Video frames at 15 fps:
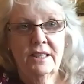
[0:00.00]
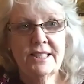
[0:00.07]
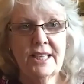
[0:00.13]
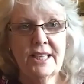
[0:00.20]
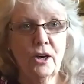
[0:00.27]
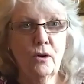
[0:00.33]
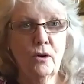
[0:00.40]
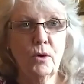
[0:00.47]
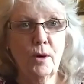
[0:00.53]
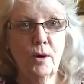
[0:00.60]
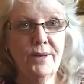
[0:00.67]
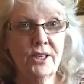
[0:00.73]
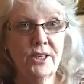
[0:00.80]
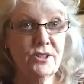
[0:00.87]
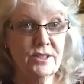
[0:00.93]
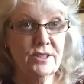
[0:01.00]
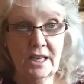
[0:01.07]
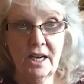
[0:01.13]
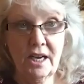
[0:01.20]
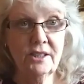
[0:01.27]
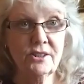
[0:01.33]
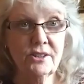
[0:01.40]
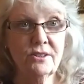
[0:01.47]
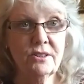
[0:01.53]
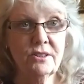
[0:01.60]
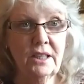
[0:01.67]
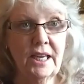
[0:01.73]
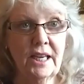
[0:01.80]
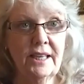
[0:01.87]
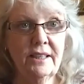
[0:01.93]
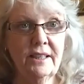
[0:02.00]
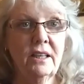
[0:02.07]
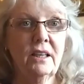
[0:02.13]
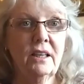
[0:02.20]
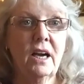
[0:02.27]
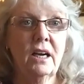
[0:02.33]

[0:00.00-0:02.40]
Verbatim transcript: tell what a person's character's like,